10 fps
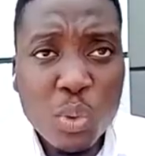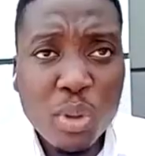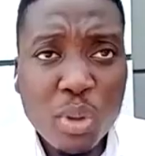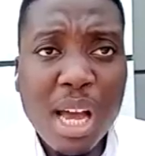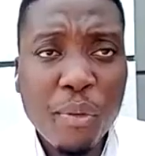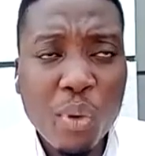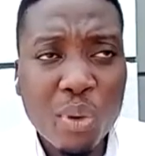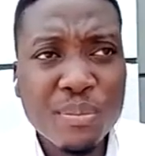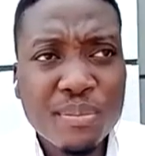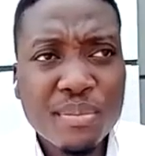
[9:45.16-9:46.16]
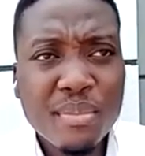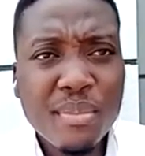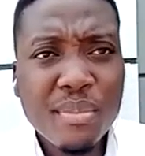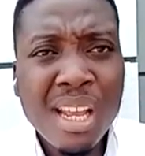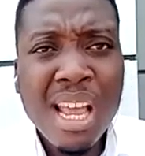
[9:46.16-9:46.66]
to the AFCON.
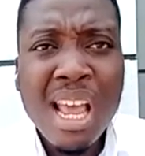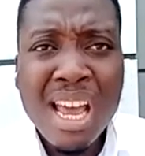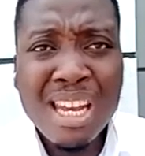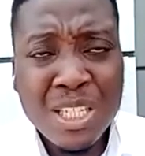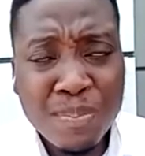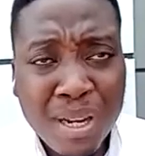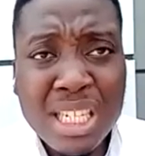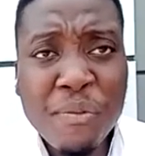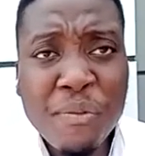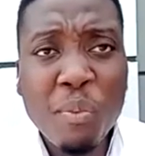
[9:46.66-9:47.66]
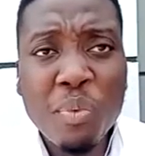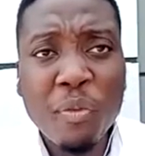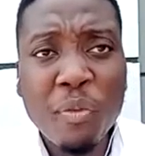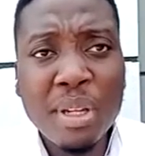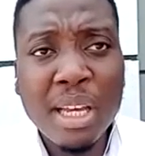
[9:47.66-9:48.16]
And the explanation from
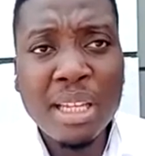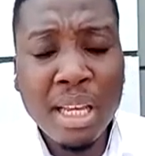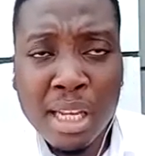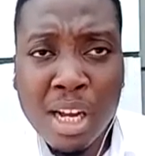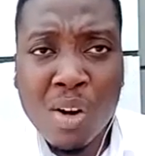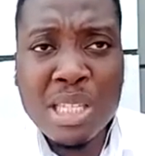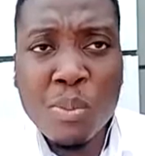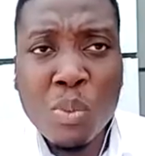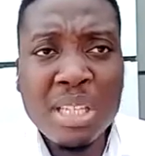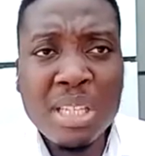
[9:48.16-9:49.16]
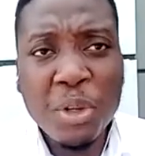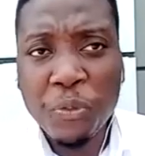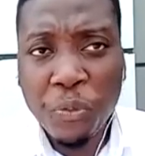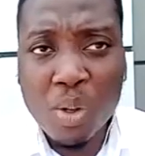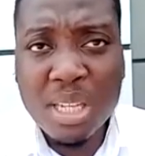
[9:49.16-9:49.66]
the technical team was that they
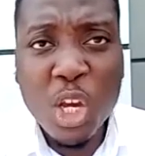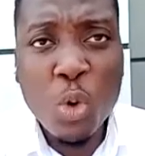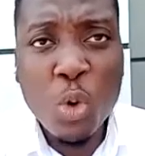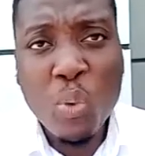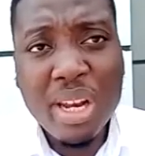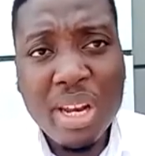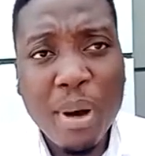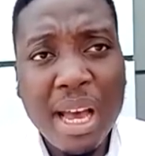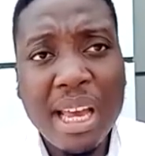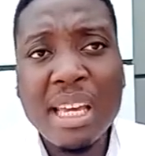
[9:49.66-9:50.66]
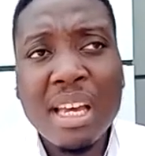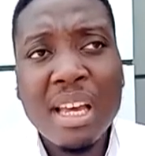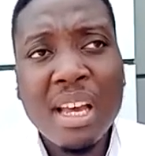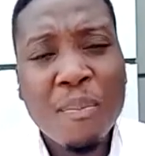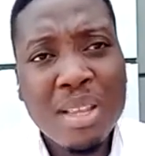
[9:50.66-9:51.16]
felt that he would be ready by
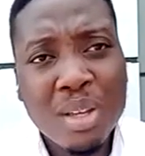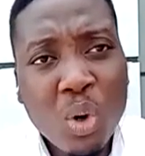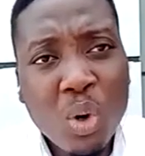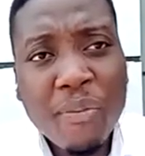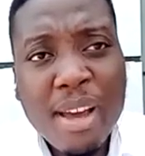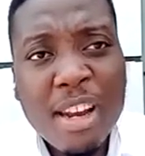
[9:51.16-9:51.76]
the quarterfinal.